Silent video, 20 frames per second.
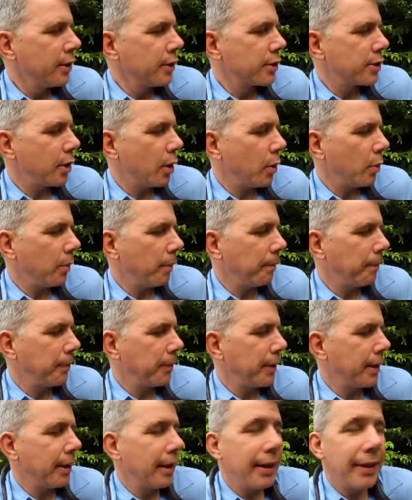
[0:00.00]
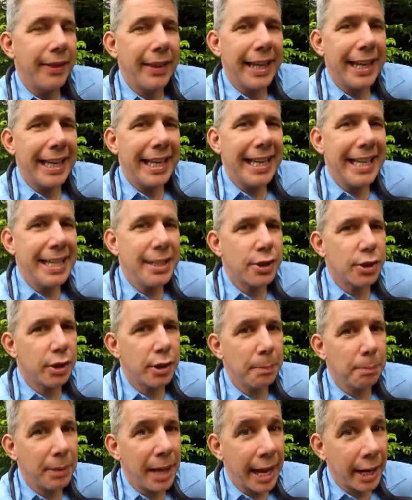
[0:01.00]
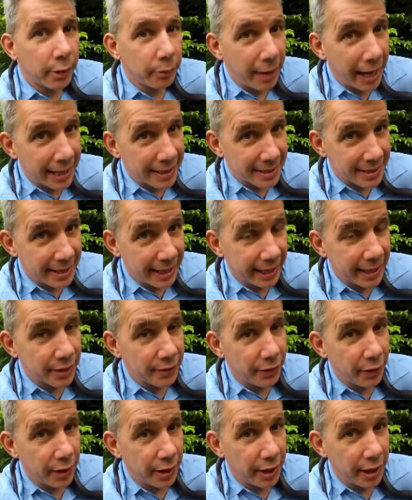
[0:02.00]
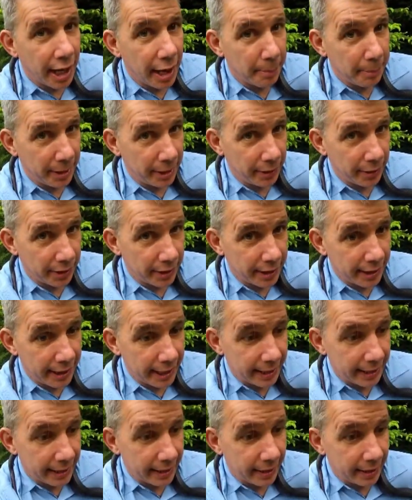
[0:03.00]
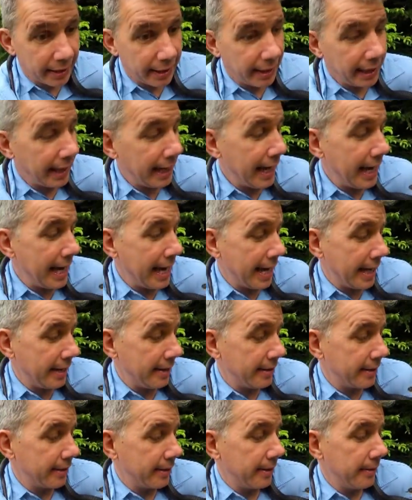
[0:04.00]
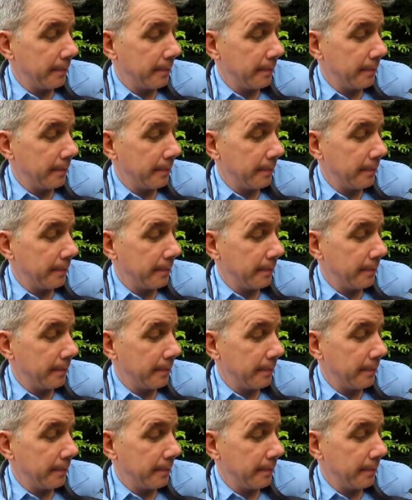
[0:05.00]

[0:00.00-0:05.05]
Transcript: So, the Eastern Black Rat snake is very common here in Connecticut, and